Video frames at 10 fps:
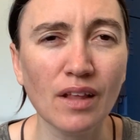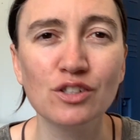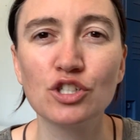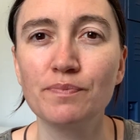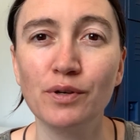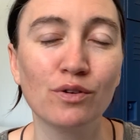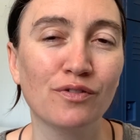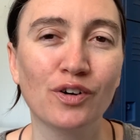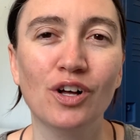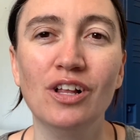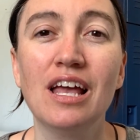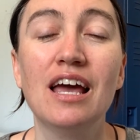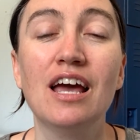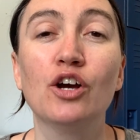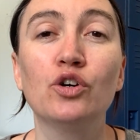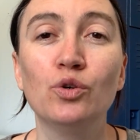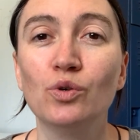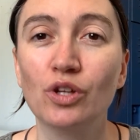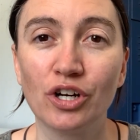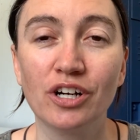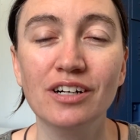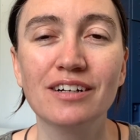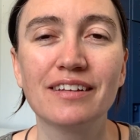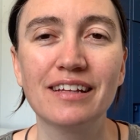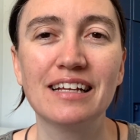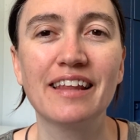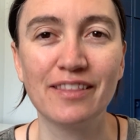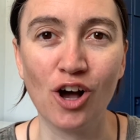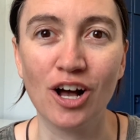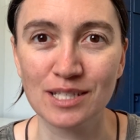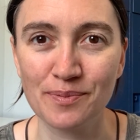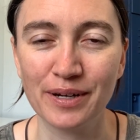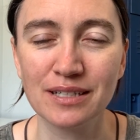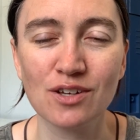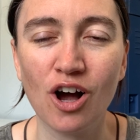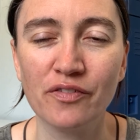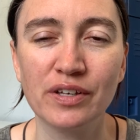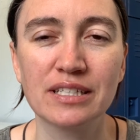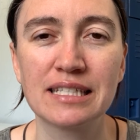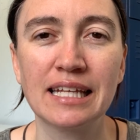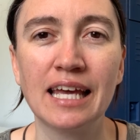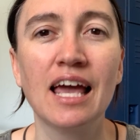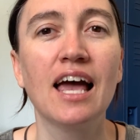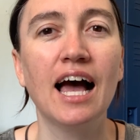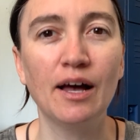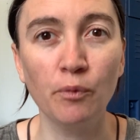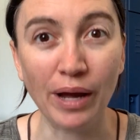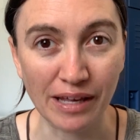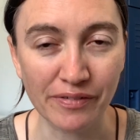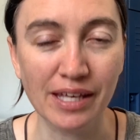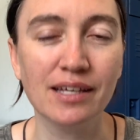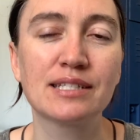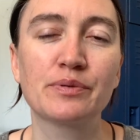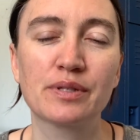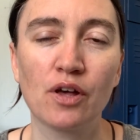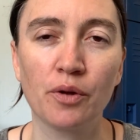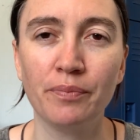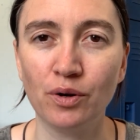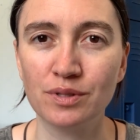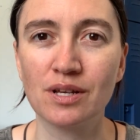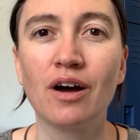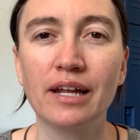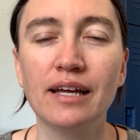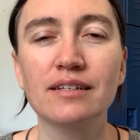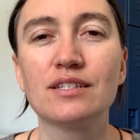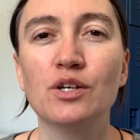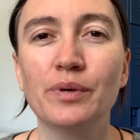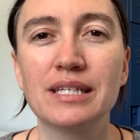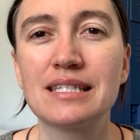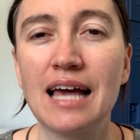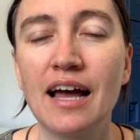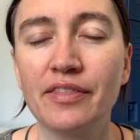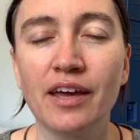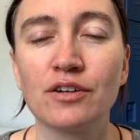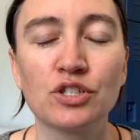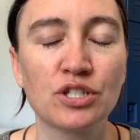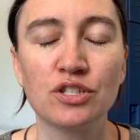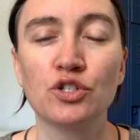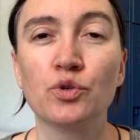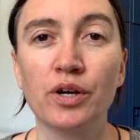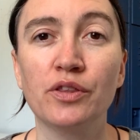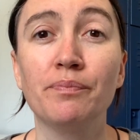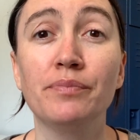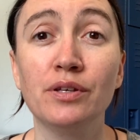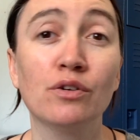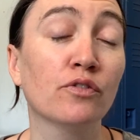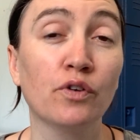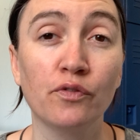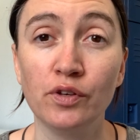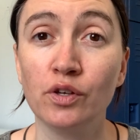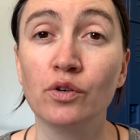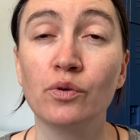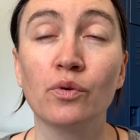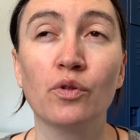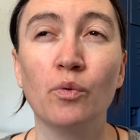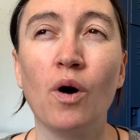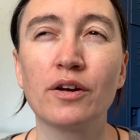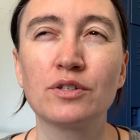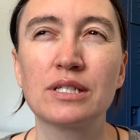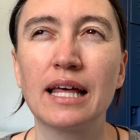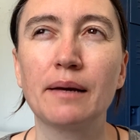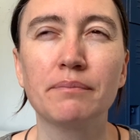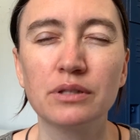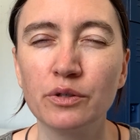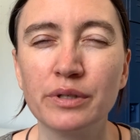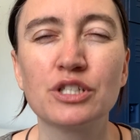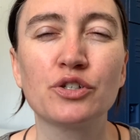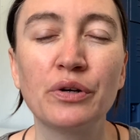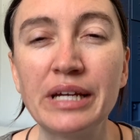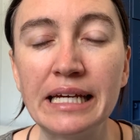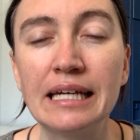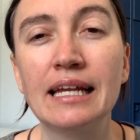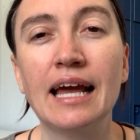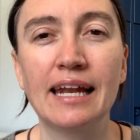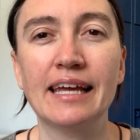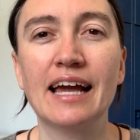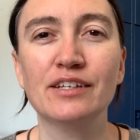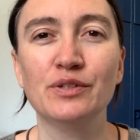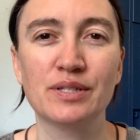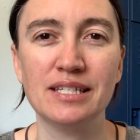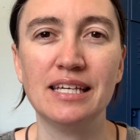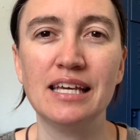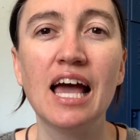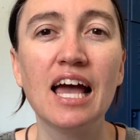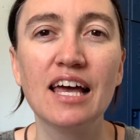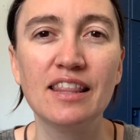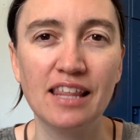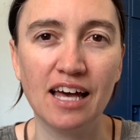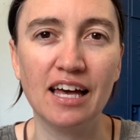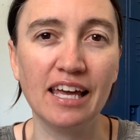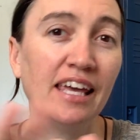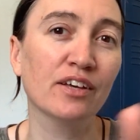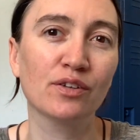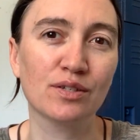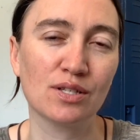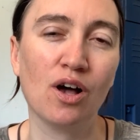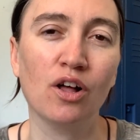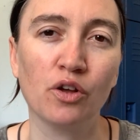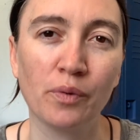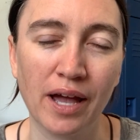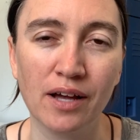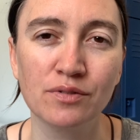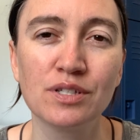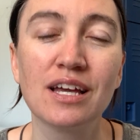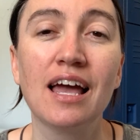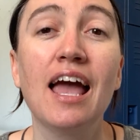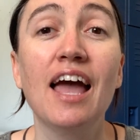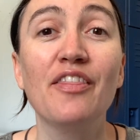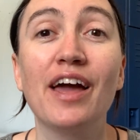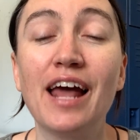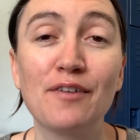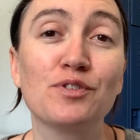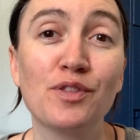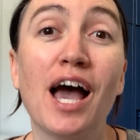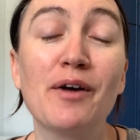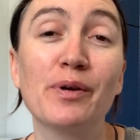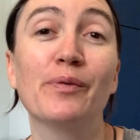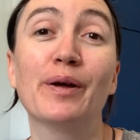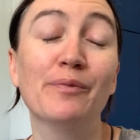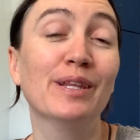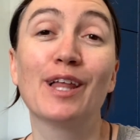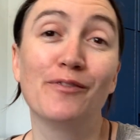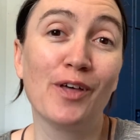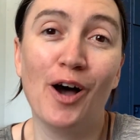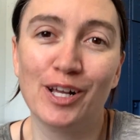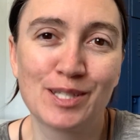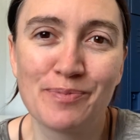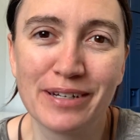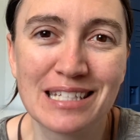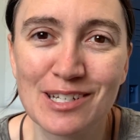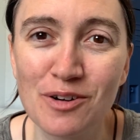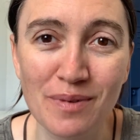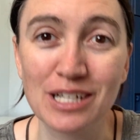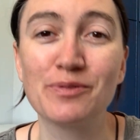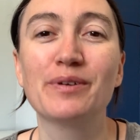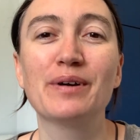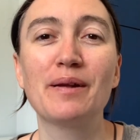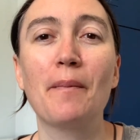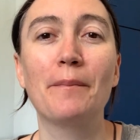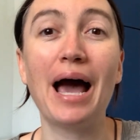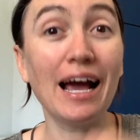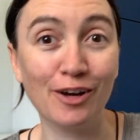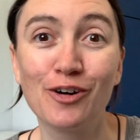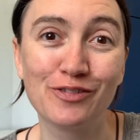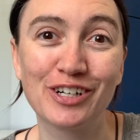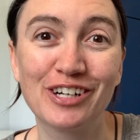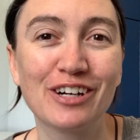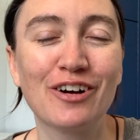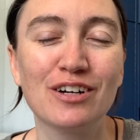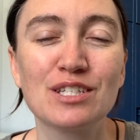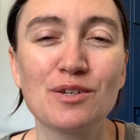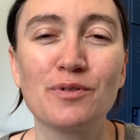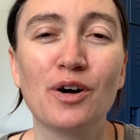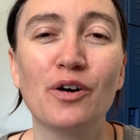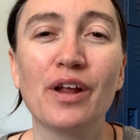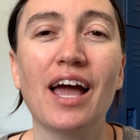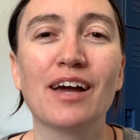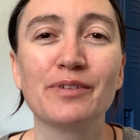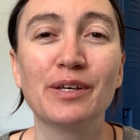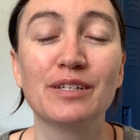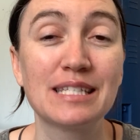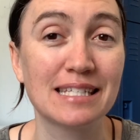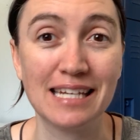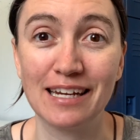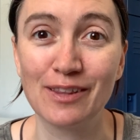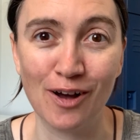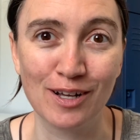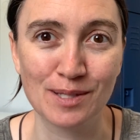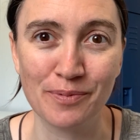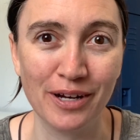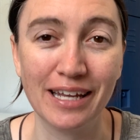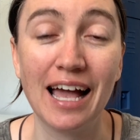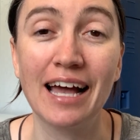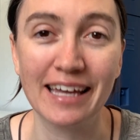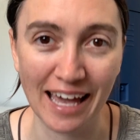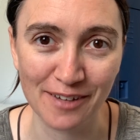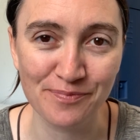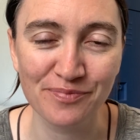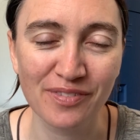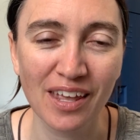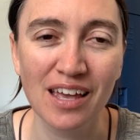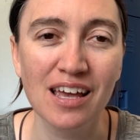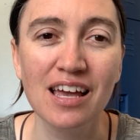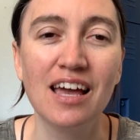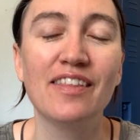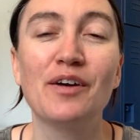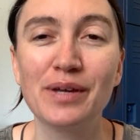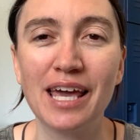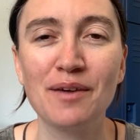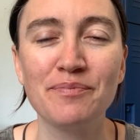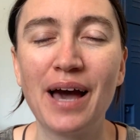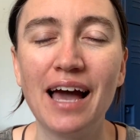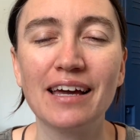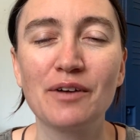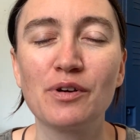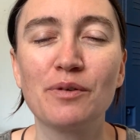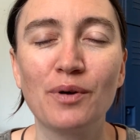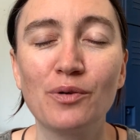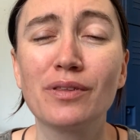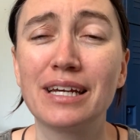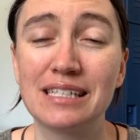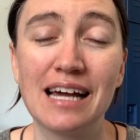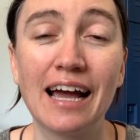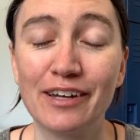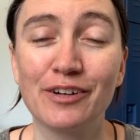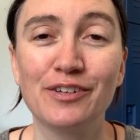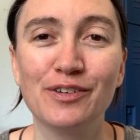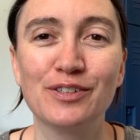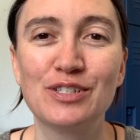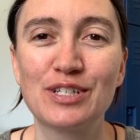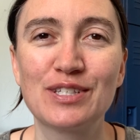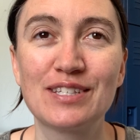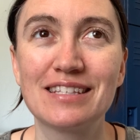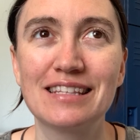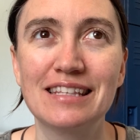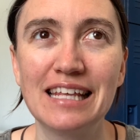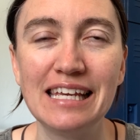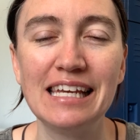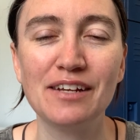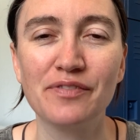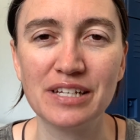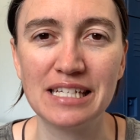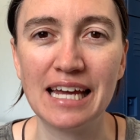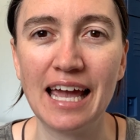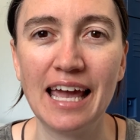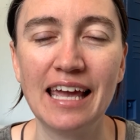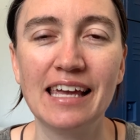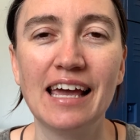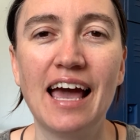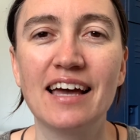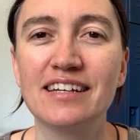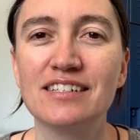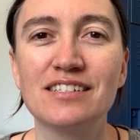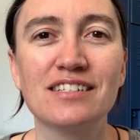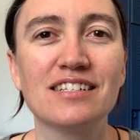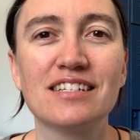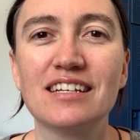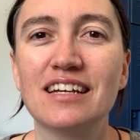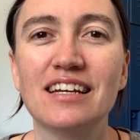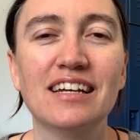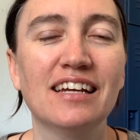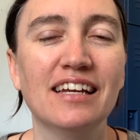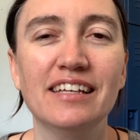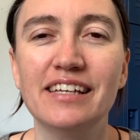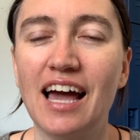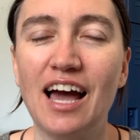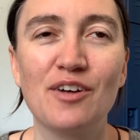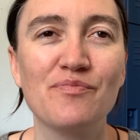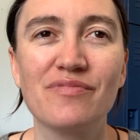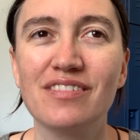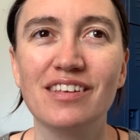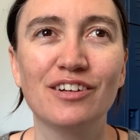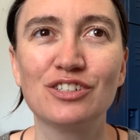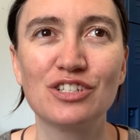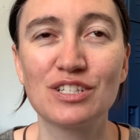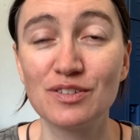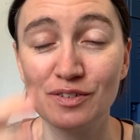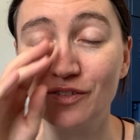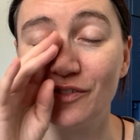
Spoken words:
Just beautiful, cooler than the hot springs, obviously, wavy because there was a lot of boats on it. So we sat there and just enjoyed the beautiful view. The water's like bluish green, and again you see the hills all around. Then after that we loved the hot spring so much, we went back over across the road and we stayed in the hot spring again. Then we came back and we were both like tired. the heat of the day, and yeah, you could just